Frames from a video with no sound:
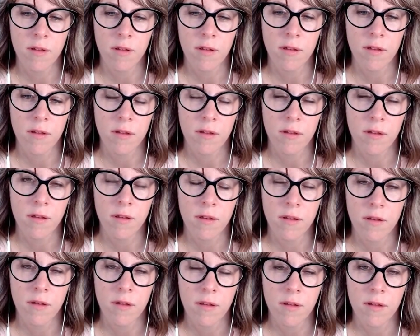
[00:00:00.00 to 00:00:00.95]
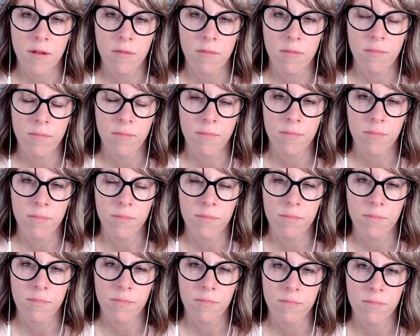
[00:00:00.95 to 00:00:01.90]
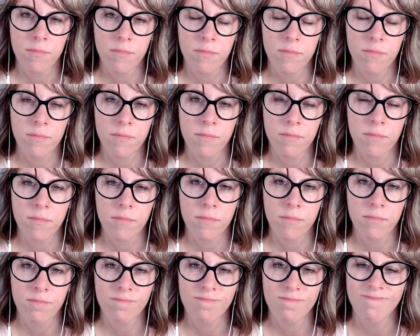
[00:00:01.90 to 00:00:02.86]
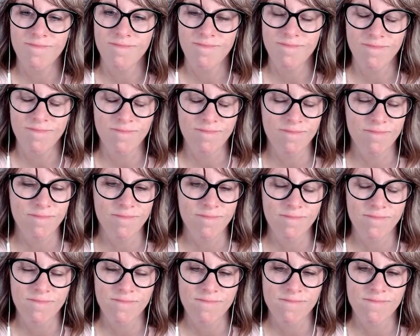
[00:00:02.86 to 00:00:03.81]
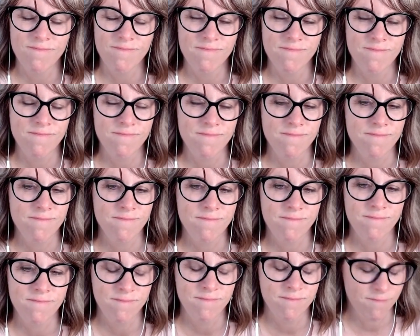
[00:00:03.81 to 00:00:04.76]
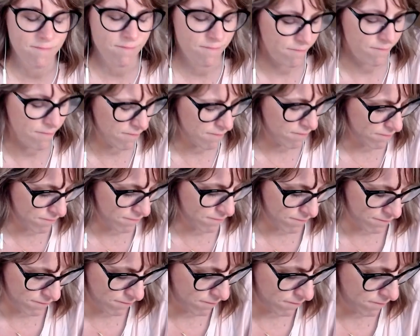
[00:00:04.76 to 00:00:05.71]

(not speaking)